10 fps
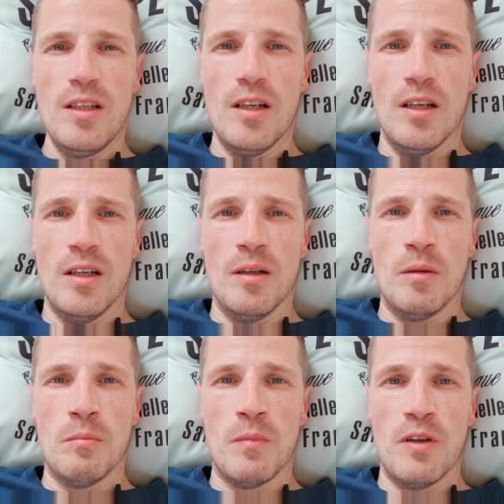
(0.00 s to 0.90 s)

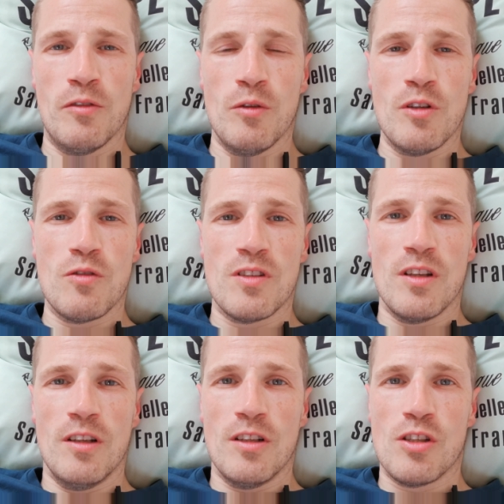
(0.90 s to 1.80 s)
If you're
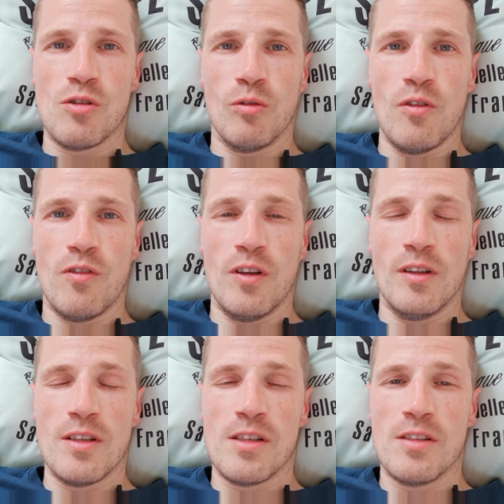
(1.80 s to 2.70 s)
interested in this sort of thing,
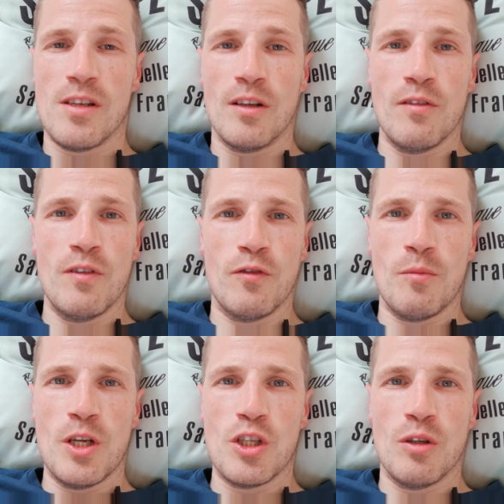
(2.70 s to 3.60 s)
there's a ton of
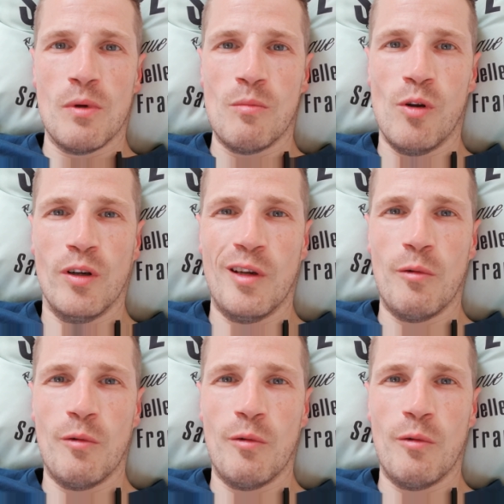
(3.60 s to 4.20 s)
information on my blog.